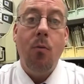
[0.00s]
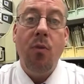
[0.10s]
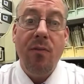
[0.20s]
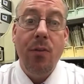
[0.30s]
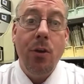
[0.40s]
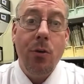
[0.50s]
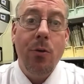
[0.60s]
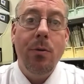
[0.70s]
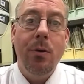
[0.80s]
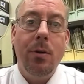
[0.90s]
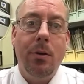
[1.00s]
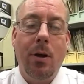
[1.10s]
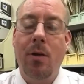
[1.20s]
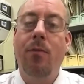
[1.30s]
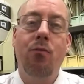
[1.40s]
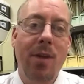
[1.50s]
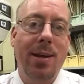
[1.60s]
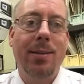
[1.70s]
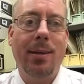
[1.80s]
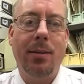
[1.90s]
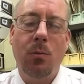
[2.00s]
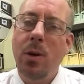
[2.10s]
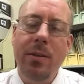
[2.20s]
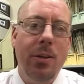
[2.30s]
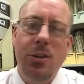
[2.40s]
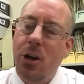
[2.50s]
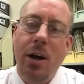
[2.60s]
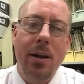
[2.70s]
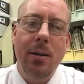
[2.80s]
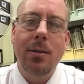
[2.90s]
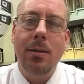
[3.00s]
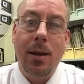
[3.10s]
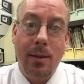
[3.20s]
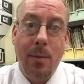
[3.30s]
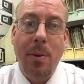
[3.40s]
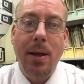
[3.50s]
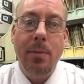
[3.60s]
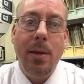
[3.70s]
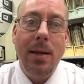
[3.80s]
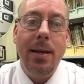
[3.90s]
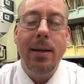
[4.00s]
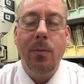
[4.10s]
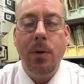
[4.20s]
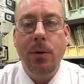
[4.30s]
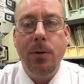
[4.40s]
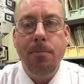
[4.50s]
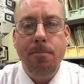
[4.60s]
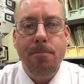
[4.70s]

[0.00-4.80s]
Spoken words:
review of Ratesetter, one of the giants in the peer-to-peer lending world.